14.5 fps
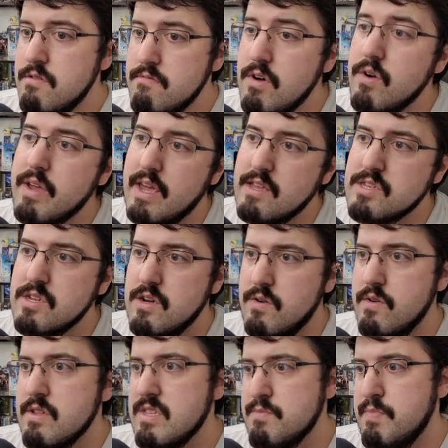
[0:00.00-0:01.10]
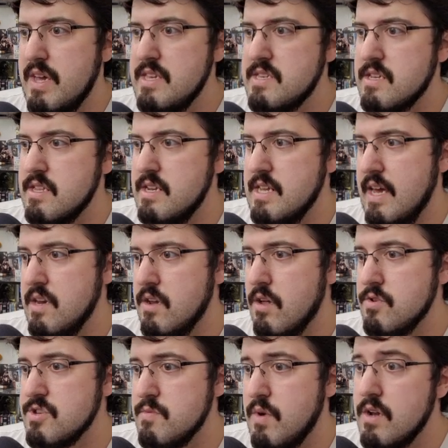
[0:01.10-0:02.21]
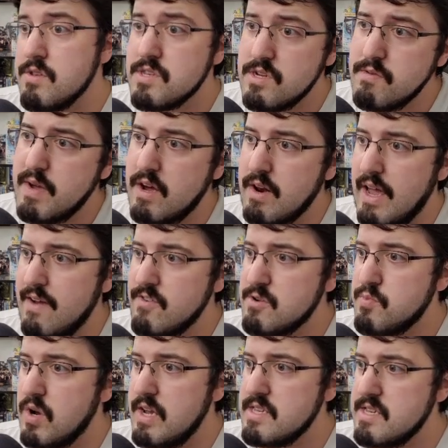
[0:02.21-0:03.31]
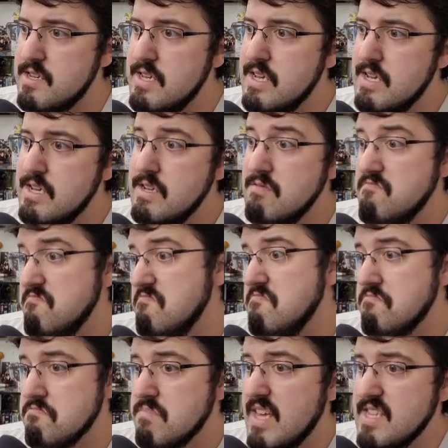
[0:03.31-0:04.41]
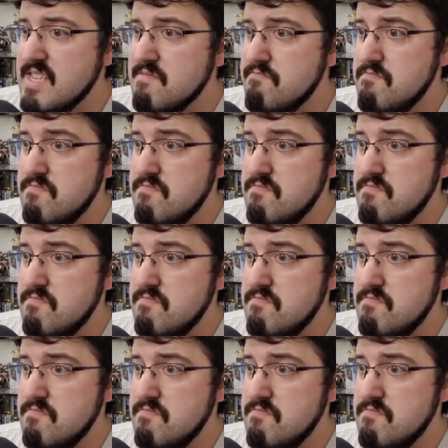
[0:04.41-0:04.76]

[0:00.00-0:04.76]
okay, so it's basically $10 a model. So about average pricing. That's